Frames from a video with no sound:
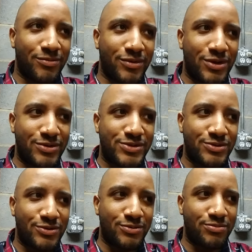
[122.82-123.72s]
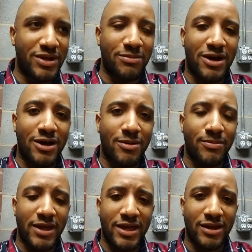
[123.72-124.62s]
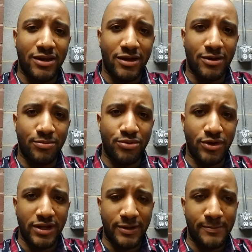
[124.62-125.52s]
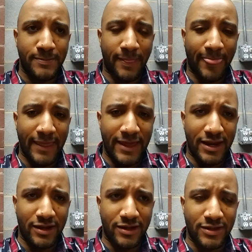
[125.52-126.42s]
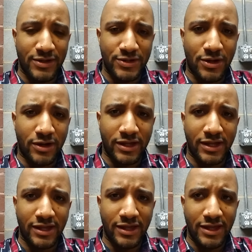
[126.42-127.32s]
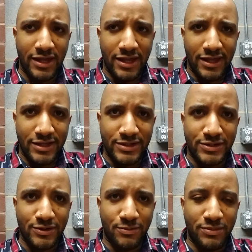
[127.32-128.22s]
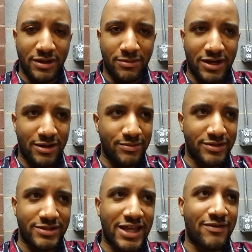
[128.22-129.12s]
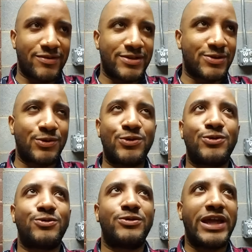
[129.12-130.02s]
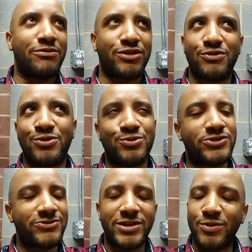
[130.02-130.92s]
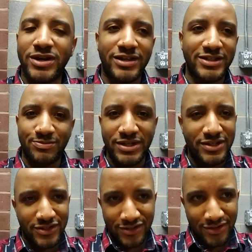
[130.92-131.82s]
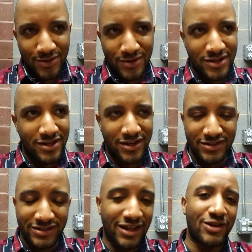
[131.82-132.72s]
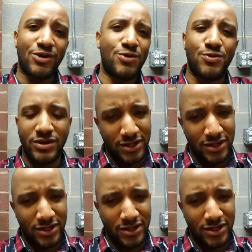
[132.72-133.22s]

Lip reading: we go to Big Mom and Pudding, and they're talking. And so Big Mom is having this whole Game of Thrones Red Wedding speech going on. It's like, oh,